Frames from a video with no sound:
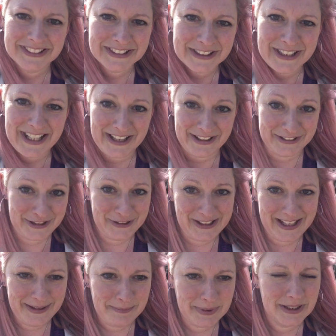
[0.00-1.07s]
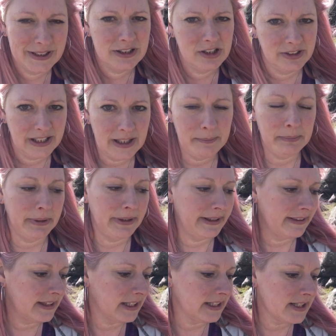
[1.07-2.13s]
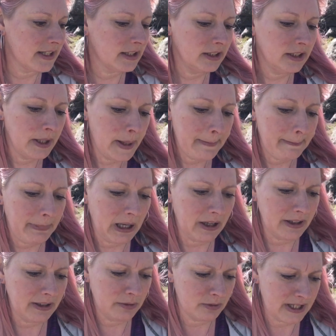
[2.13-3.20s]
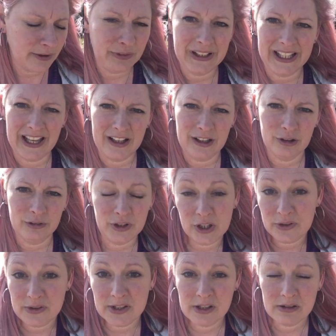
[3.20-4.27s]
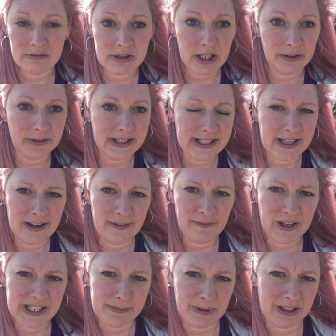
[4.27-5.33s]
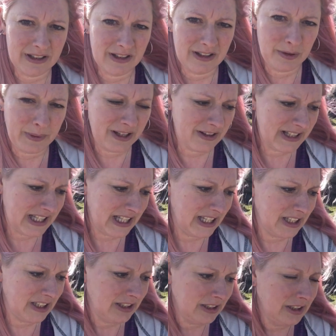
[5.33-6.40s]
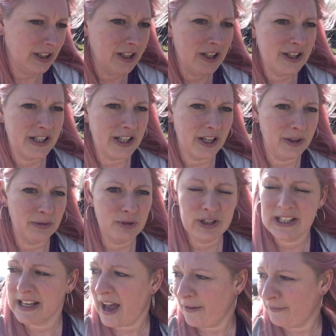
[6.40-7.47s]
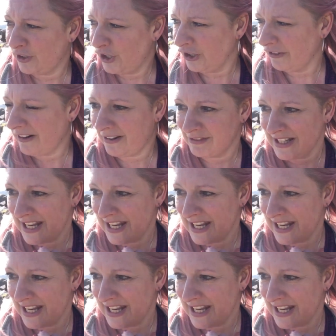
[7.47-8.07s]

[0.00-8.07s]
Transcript: So yeah, I do keep do keep buying things, but it will definitely get a lot of use. So it's an investment the way I see it. So I'm just having a look around